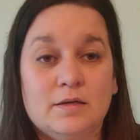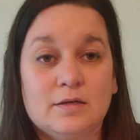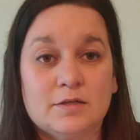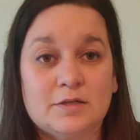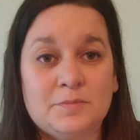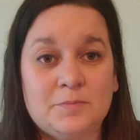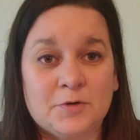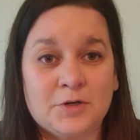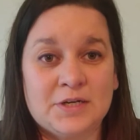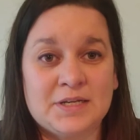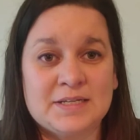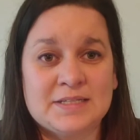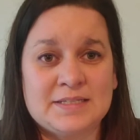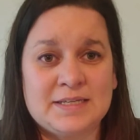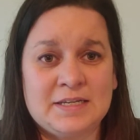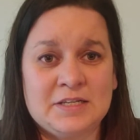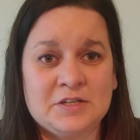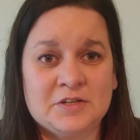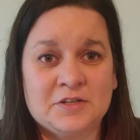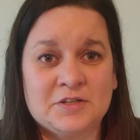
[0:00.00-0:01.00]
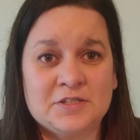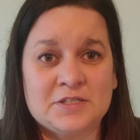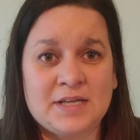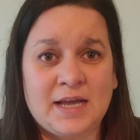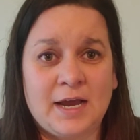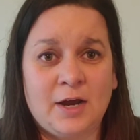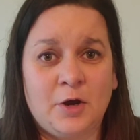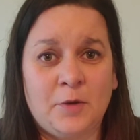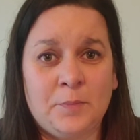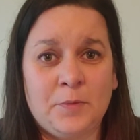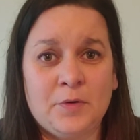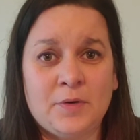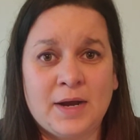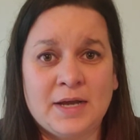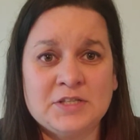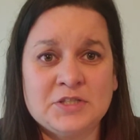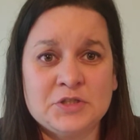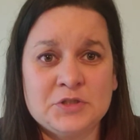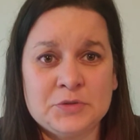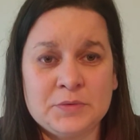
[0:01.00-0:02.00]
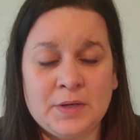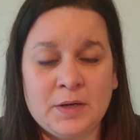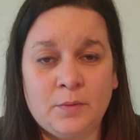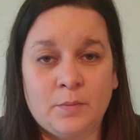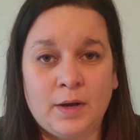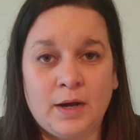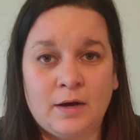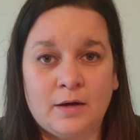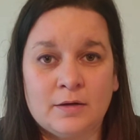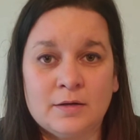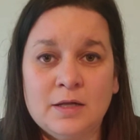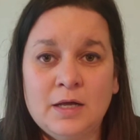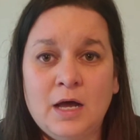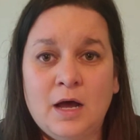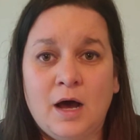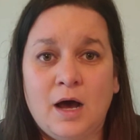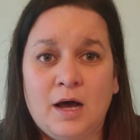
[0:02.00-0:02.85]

Good morning, seniors. I hope you guys are doing well.